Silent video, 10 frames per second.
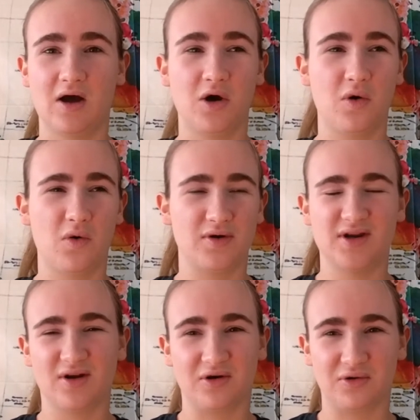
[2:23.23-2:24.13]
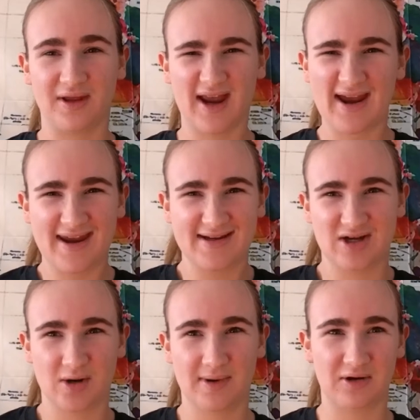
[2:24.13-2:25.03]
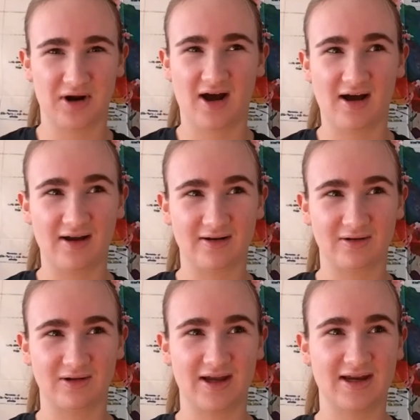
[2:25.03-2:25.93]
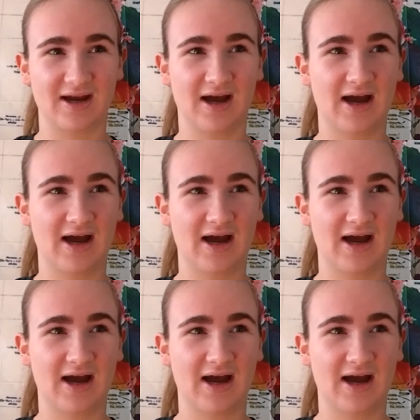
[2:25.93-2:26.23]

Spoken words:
oh, you know, like, I can't talk about God, or like,